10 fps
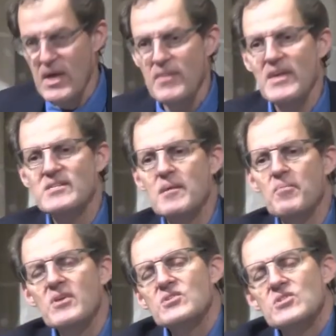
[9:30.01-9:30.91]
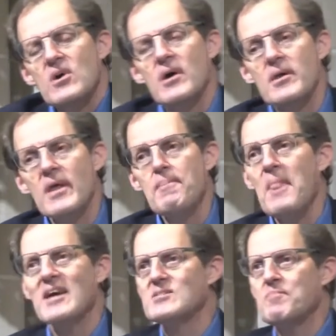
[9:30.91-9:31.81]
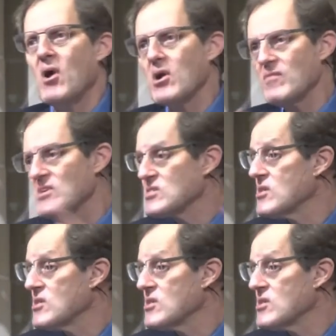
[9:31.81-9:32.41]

They simply saw it as part of this